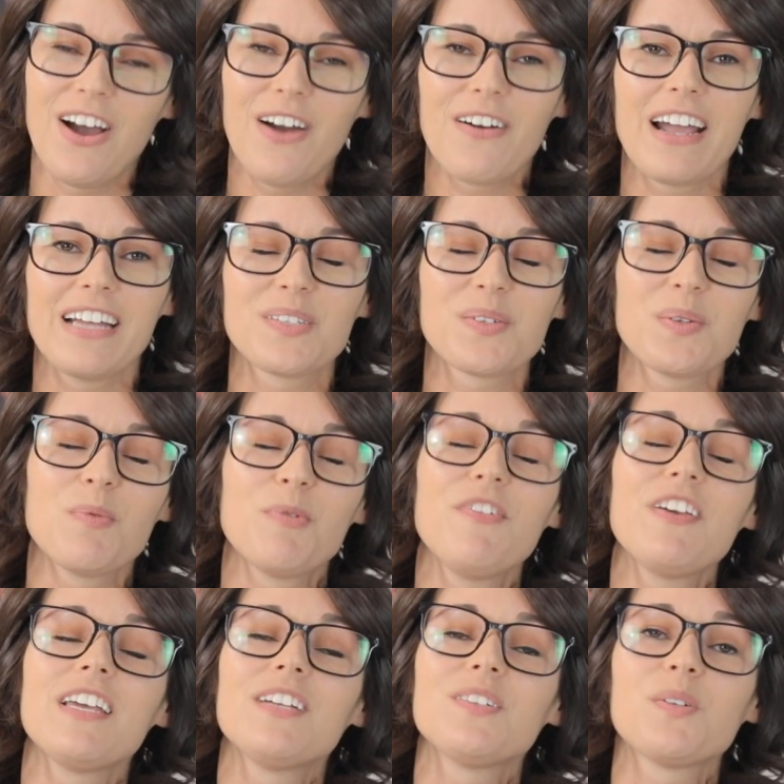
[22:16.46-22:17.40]
All right, so
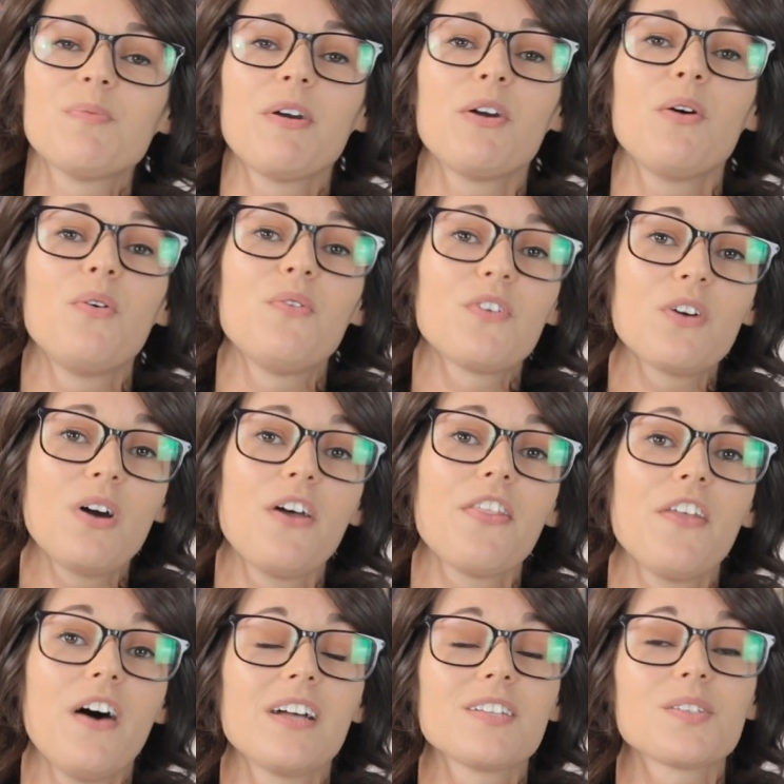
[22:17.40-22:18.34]
moving into my
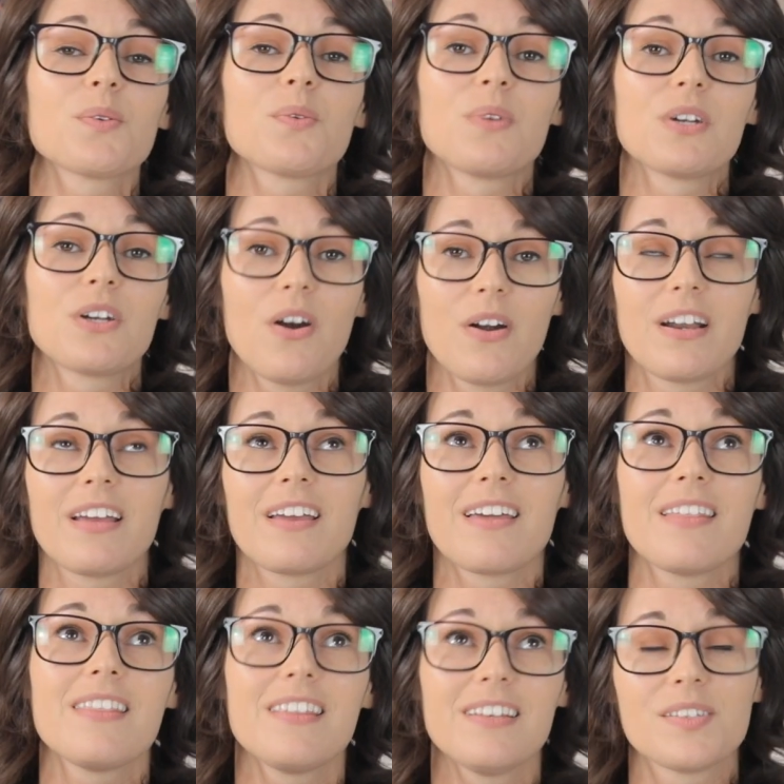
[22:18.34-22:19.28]
overall thoughts
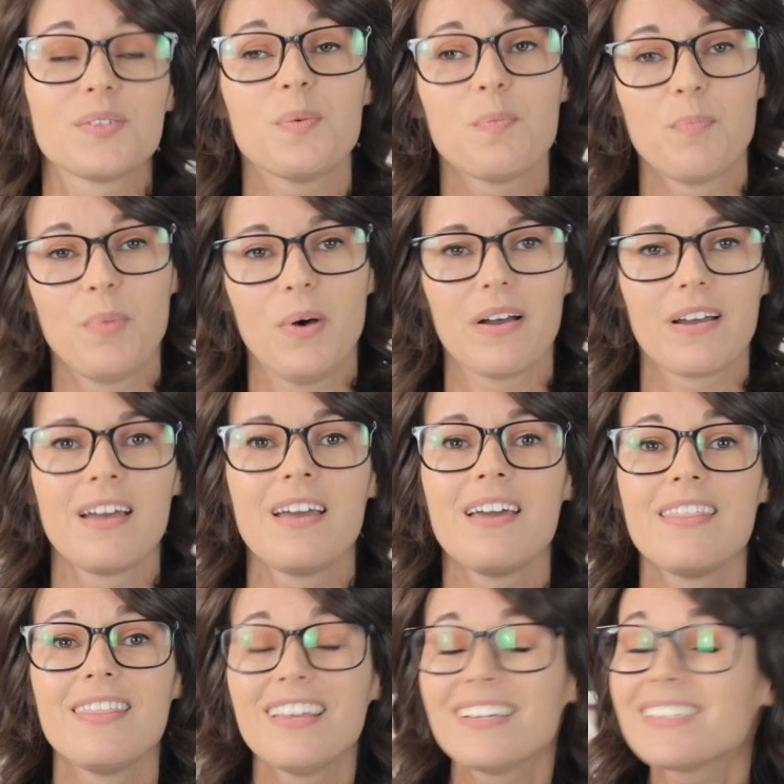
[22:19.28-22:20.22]
regarding this book.
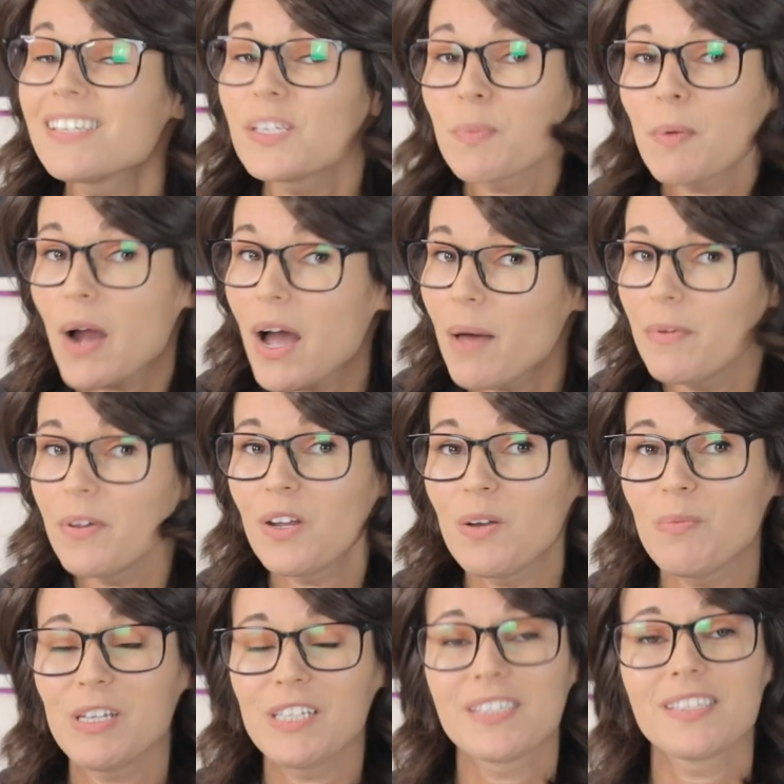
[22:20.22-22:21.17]
This is probably
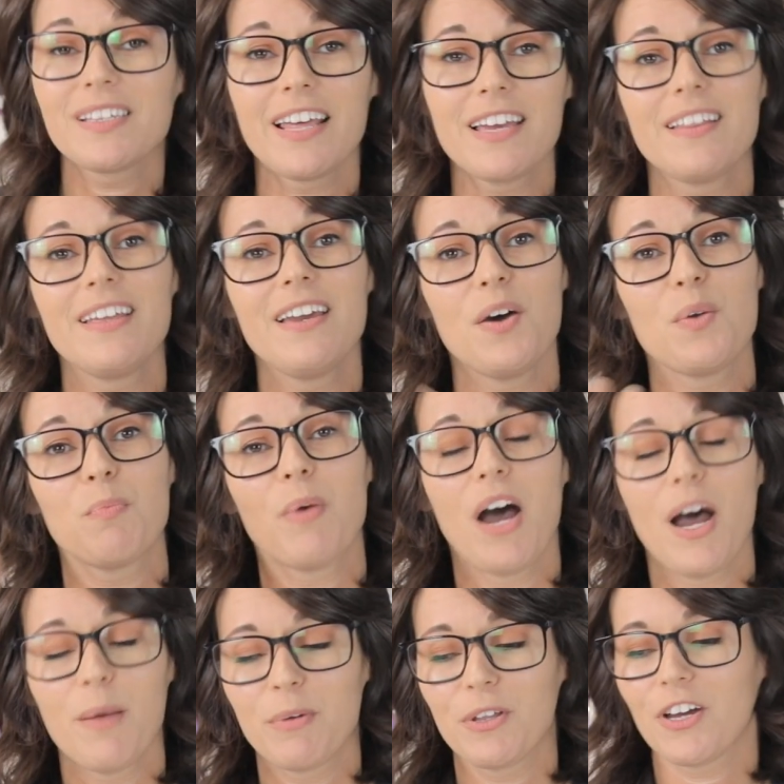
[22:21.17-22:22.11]
going to be slightly
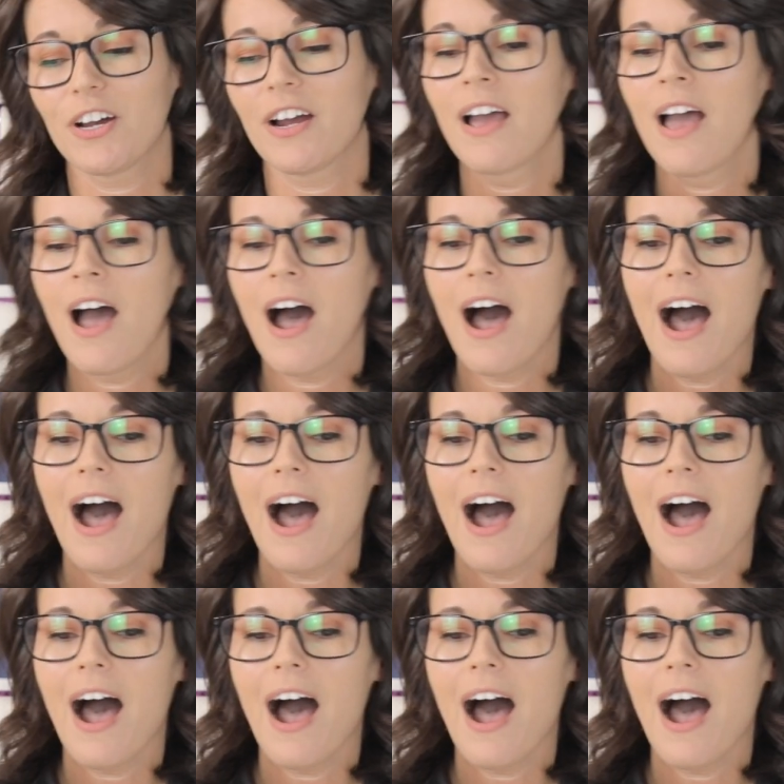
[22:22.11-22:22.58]
unpopular.